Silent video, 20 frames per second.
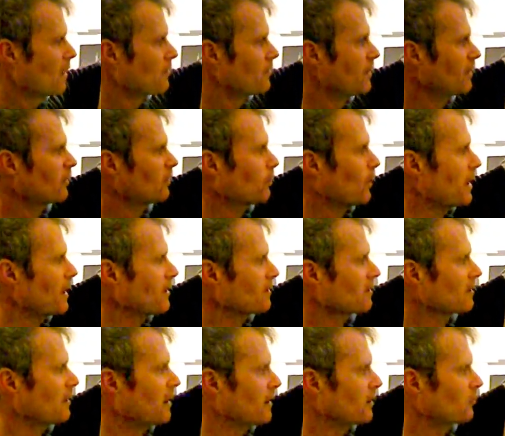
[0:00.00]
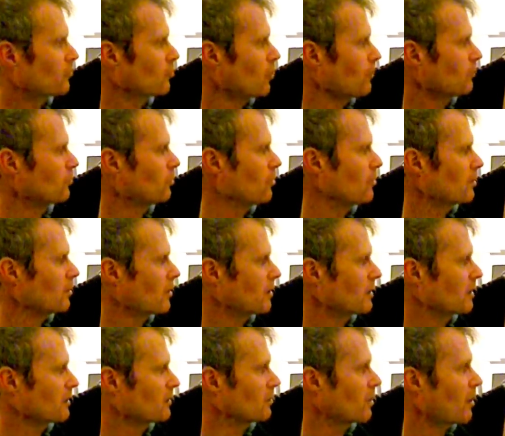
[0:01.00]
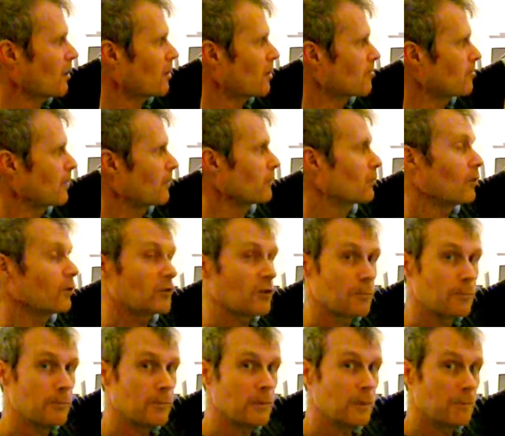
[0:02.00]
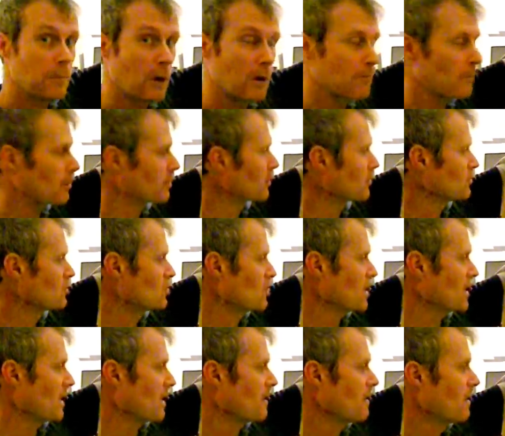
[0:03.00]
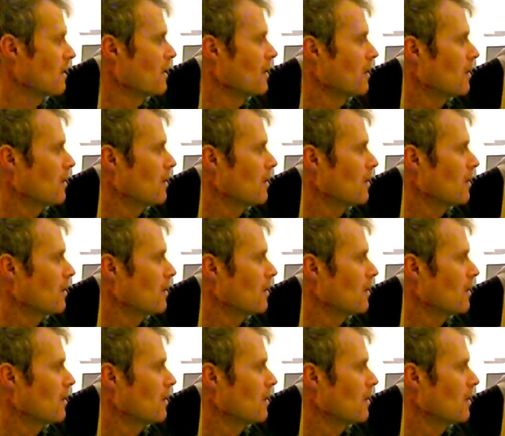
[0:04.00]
This way it's like drop tuning on a guitar, but of course the bottom one on G